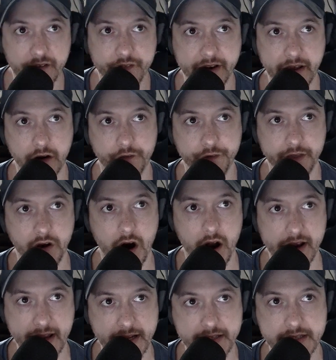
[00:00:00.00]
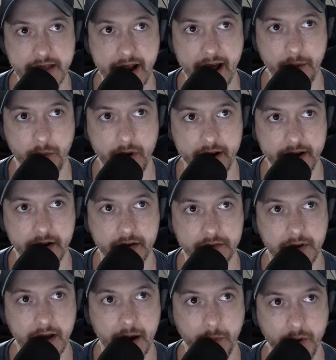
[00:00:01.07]
a video for the audience that I wanna,
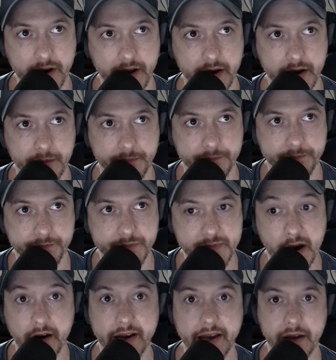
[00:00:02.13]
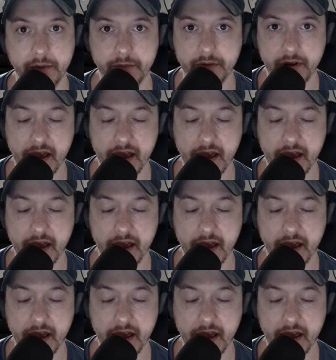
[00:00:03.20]
I wanna target,